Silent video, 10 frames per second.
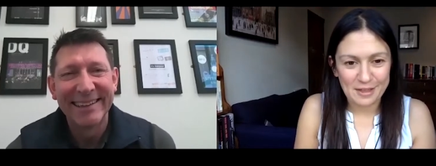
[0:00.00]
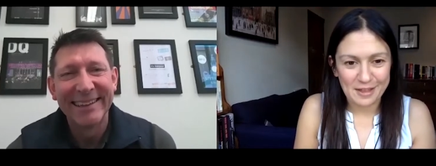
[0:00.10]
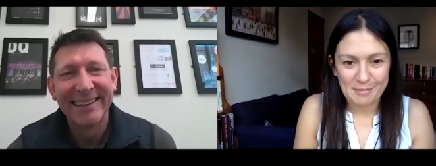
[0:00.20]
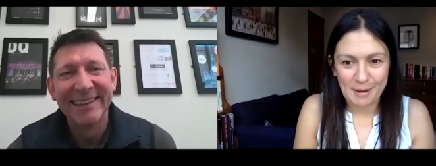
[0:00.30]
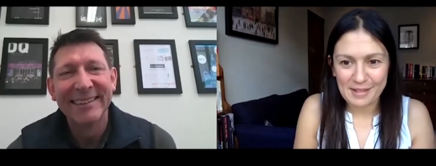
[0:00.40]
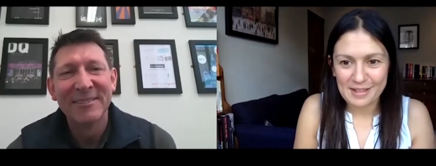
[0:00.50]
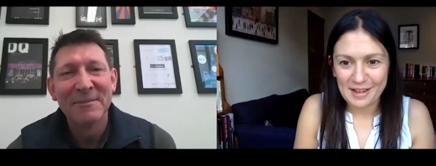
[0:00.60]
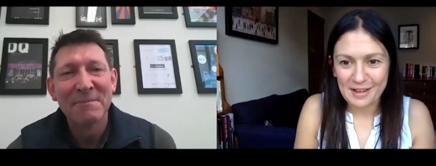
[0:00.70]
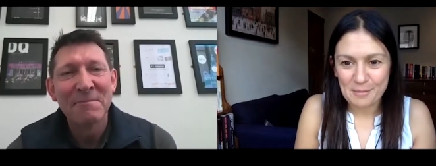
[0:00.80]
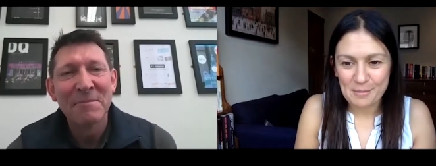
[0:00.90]
Speaker 1: Things might
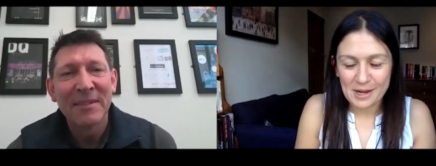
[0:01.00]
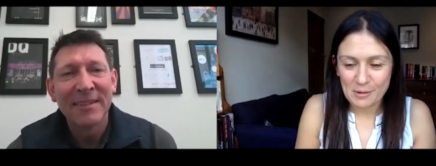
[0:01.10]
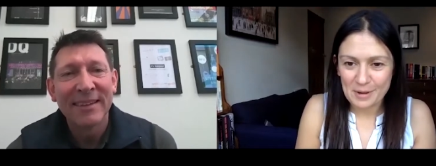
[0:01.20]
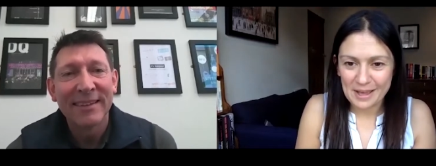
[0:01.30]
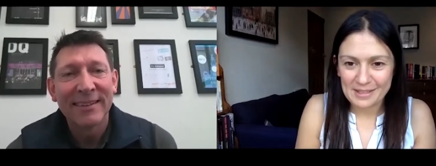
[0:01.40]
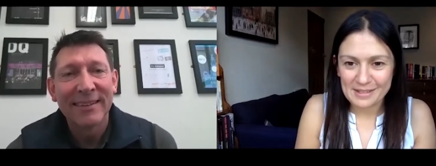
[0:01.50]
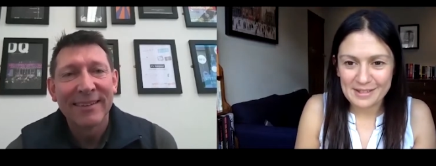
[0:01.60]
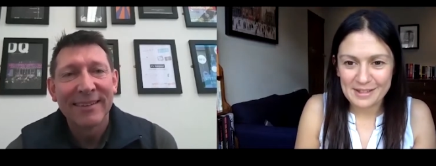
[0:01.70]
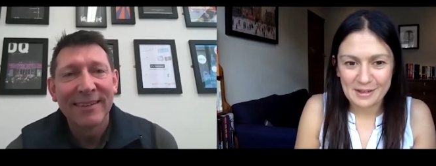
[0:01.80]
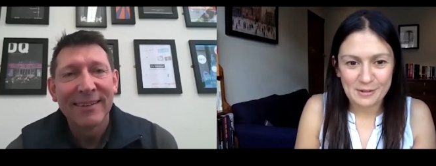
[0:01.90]
start opening up again
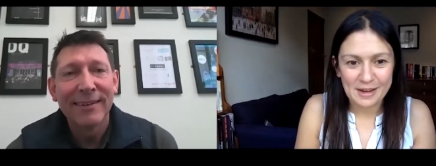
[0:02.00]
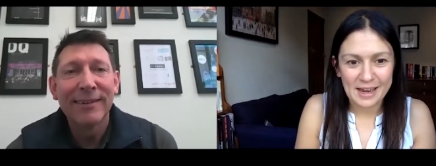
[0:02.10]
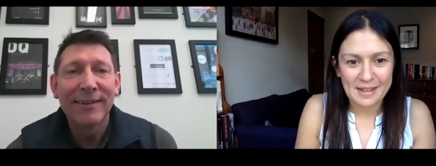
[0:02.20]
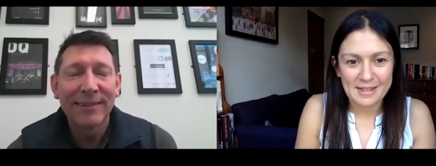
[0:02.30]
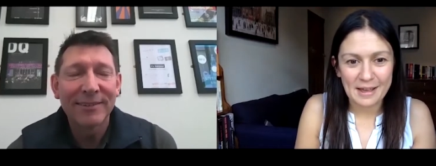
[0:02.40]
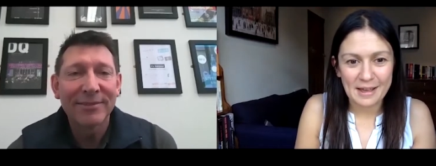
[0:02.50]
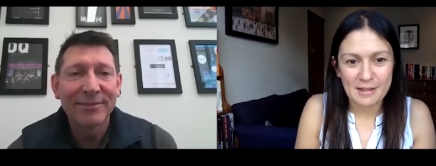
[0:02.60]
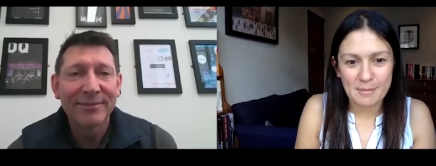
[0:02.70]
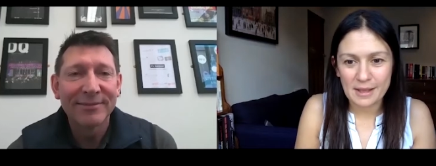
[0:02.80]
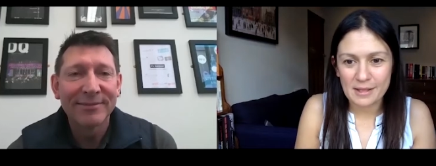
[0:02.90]
soon, and it's nice
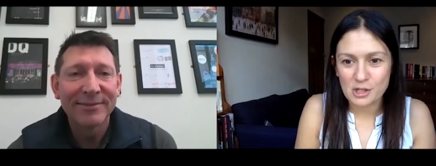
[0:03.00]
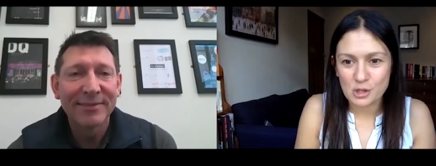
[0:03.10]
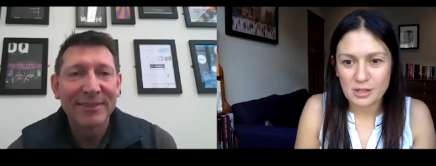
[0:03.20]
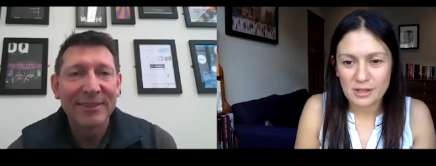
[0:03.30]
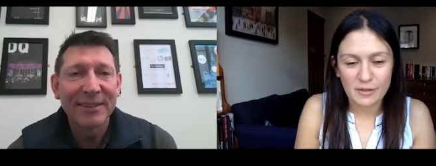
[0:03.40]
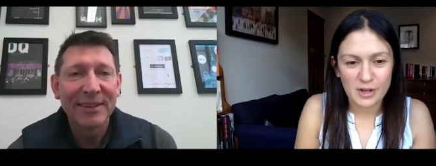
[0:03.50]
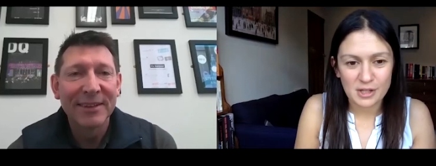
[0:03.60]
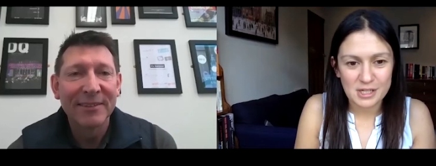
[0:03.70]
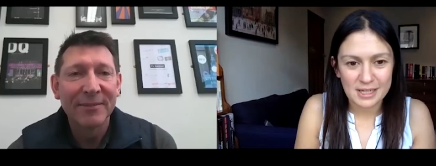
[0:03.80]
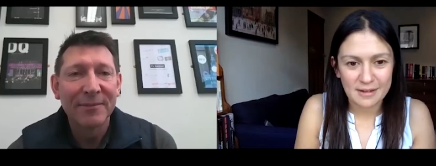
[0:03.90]
to be able to join you
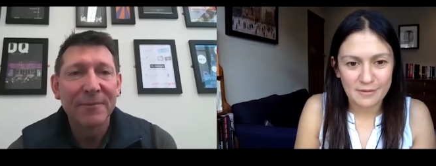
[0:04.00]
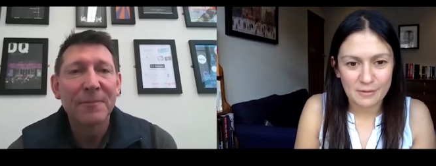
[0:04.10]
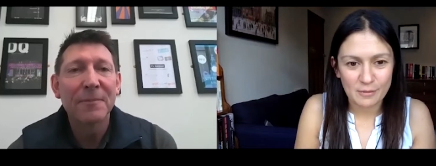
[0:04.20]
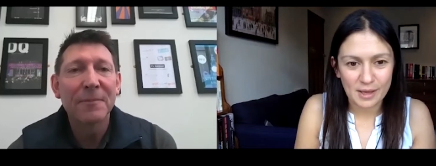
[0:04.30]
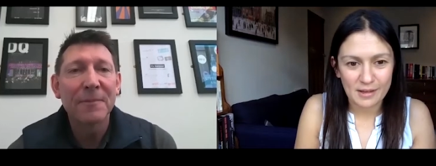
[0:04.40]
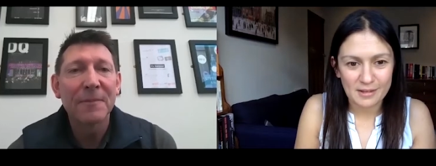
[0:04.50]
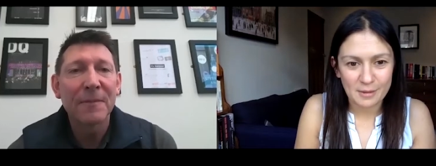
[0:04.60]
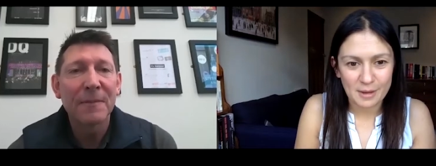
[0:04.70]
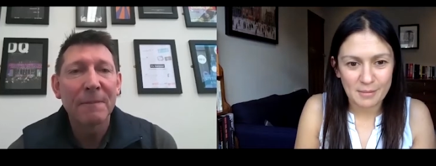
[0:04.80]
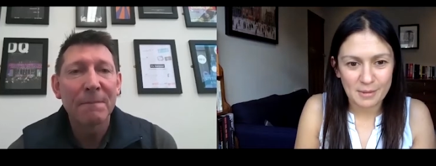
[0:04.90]
virtually, even if we can't
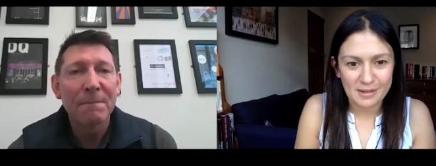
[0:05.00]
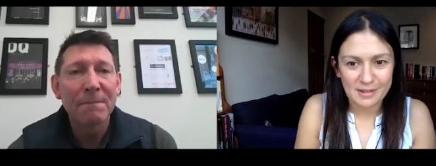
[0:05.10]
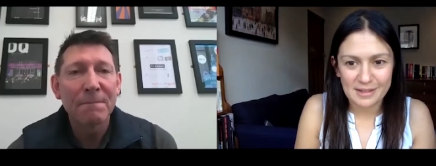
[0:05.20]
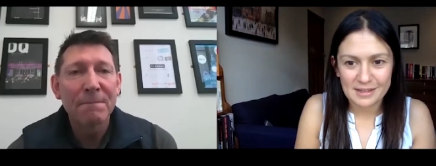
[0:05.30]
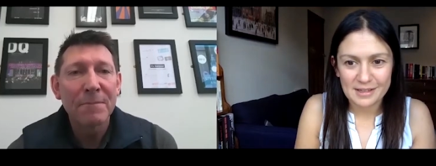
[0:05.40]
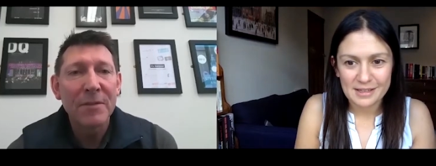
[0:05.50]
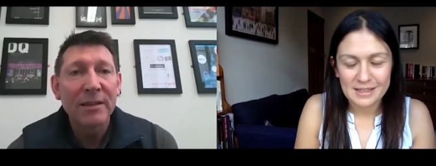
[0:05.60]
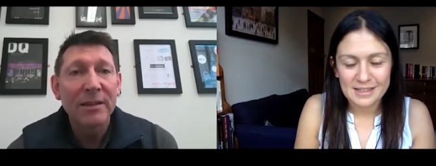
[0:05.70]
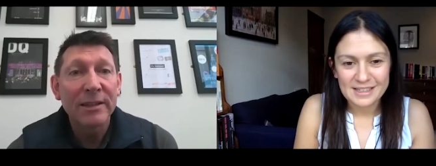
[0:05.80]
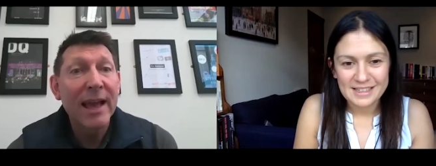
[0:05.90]
do it in person.
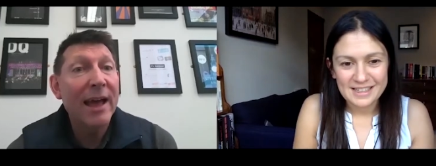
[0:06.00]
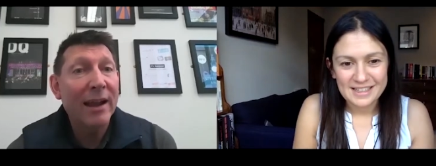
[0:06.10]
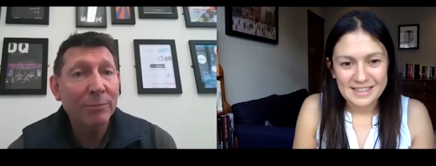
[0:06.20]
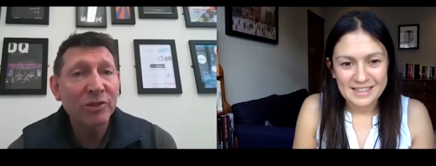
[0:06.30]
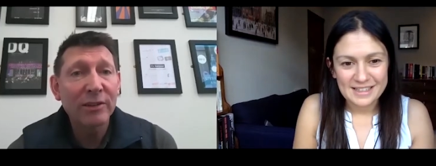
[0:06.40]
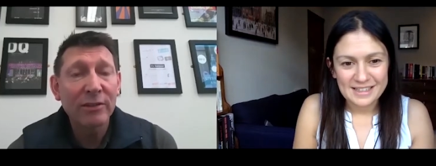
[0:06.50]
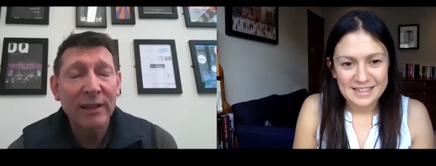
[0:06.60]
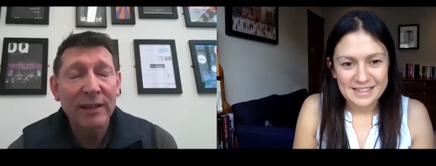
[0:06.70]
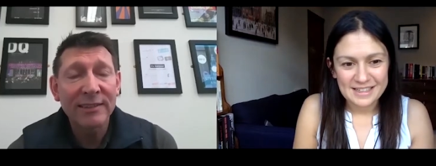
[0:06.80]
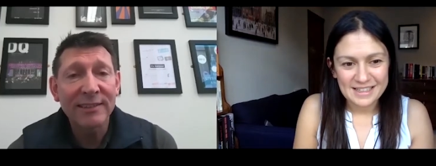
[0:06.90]
Speaker 2: Yeah,
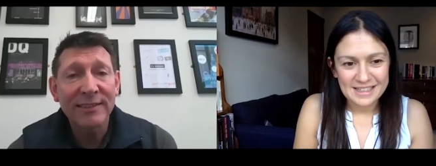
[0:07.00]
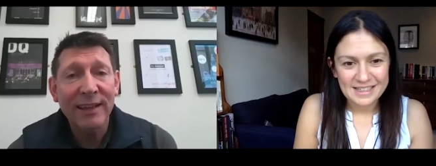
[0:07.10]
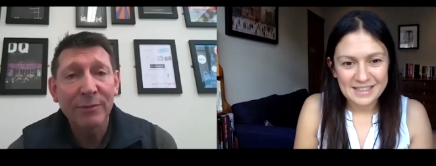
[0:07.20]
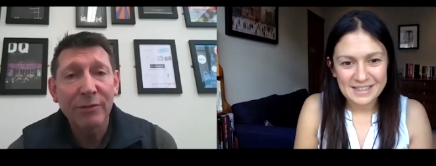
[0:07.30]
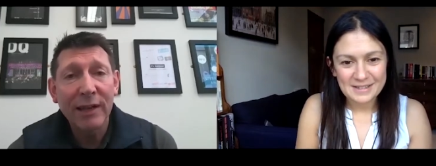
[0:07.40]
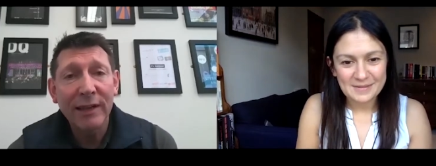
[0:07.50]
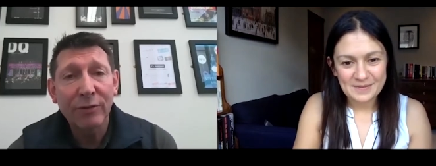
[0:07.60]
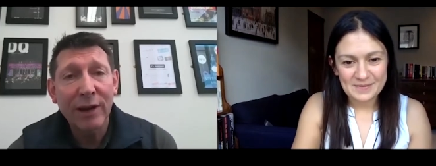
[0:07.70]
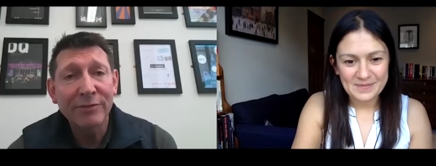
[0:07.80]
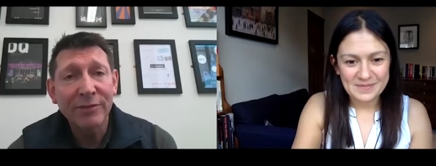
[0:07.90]
absolutely. And as I say, we're really
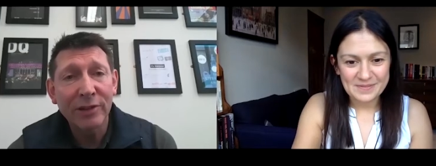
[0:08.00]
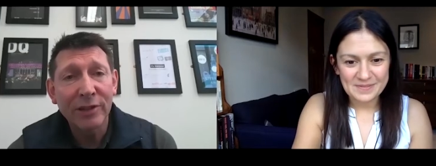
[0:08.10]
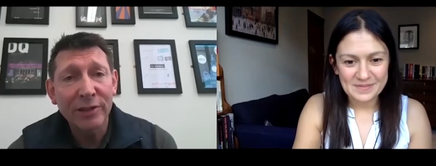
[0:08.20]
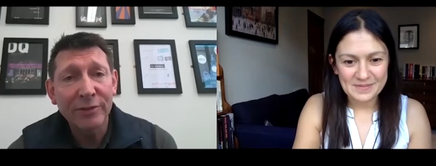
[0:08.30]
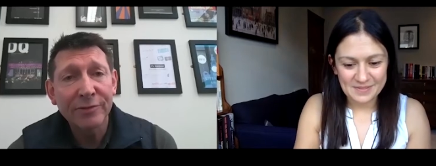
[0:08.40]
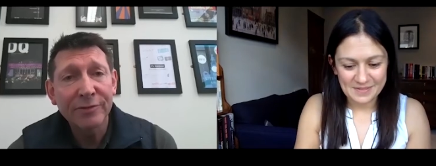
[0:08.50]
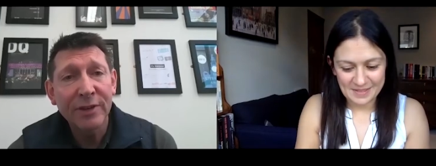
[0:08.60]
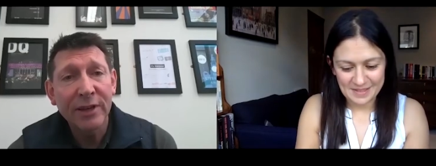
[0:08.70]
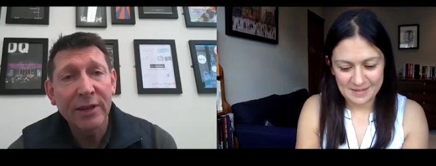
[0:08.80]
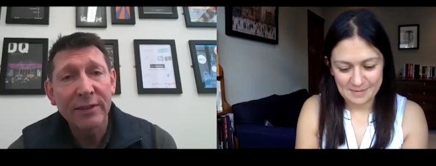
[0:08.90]
grateful that you've
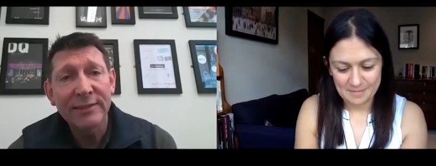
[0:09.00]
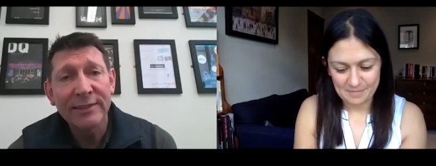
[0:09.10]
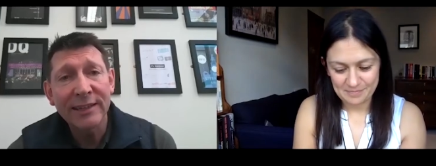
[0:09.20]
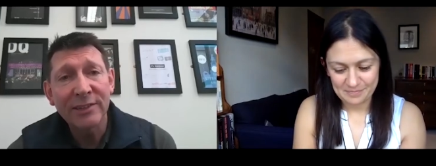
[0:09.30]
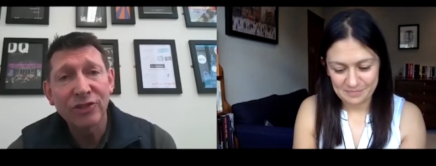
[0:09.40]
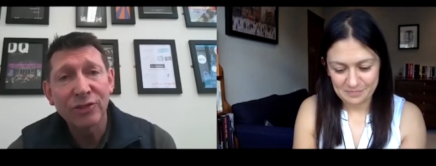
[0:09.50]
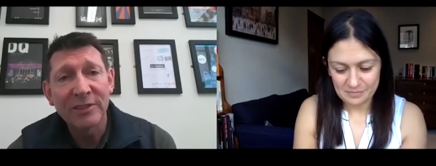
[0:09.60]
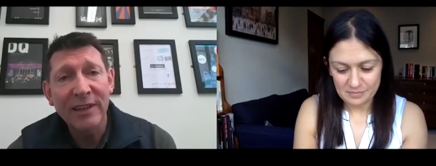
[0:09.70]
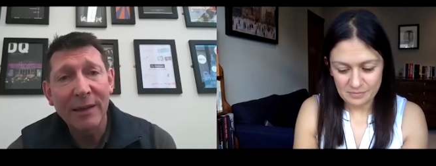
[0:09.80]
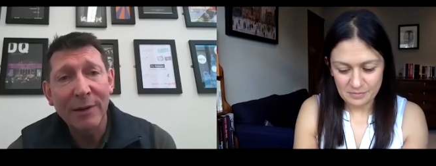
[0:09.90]
uh, taken some
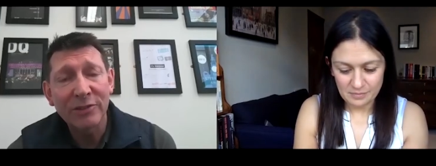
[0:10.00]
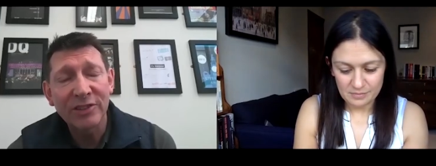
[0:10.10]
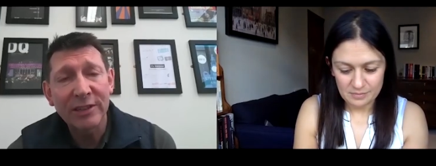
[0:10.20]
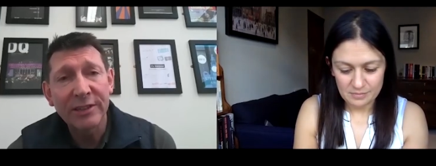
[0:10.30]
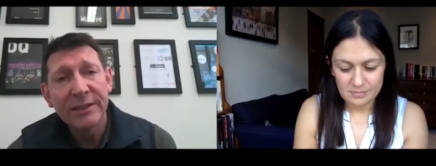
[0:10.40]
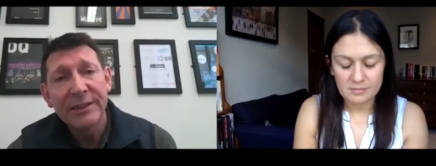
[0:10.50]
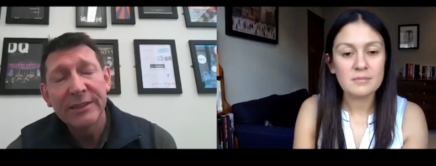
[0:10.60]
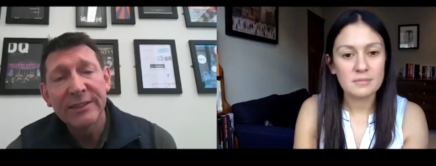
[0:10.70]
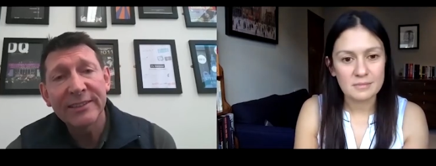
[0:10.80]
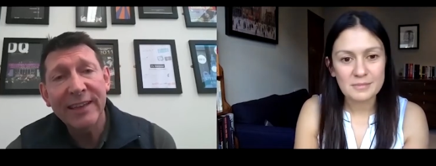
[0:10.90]
time out of your
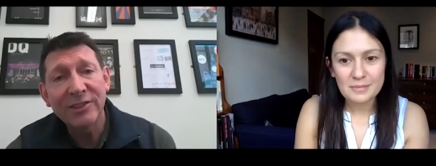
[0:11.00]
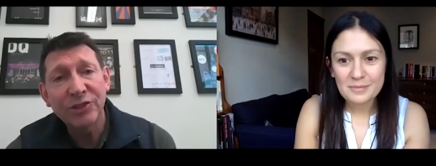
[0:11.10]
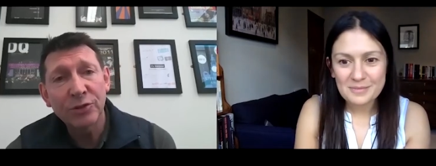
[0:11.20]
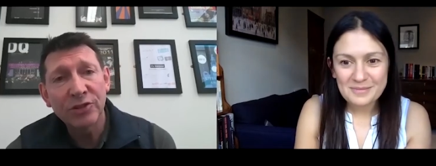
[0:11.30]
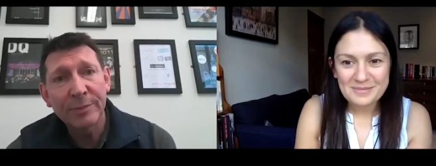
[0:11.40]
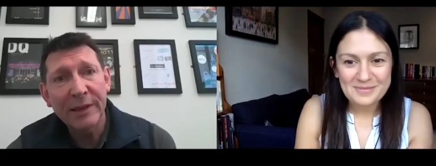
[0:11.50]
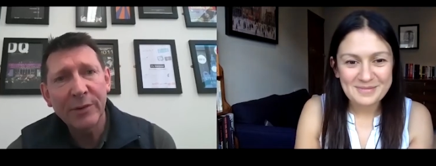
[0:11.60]
schedule to be